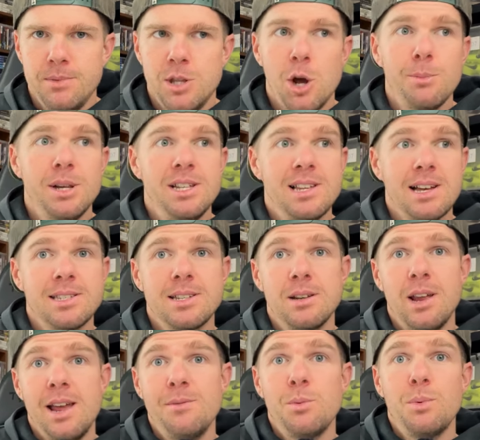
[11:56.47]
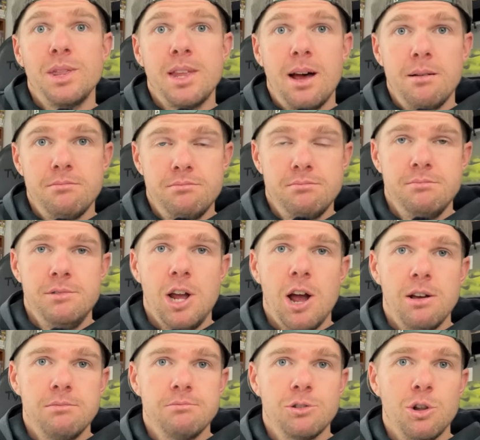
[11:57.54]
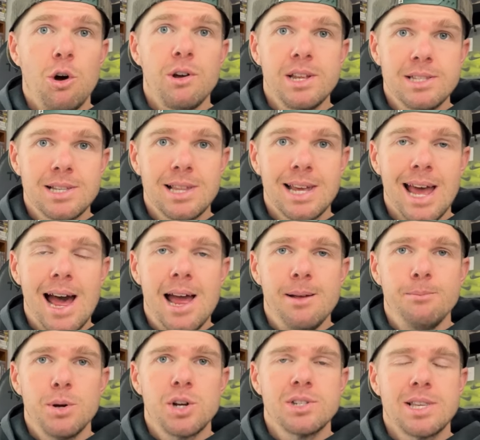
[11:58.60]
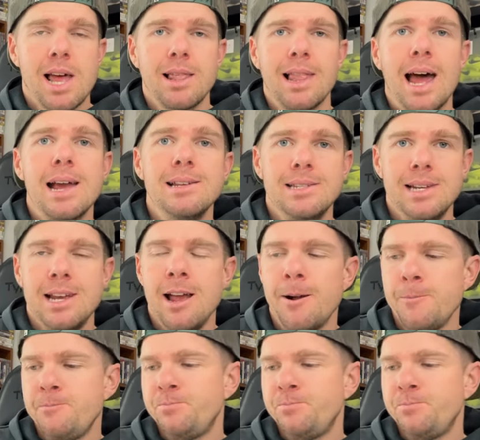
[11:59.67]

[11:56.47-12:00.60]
Nobody does it even when they're you know, long into the game because they're lazy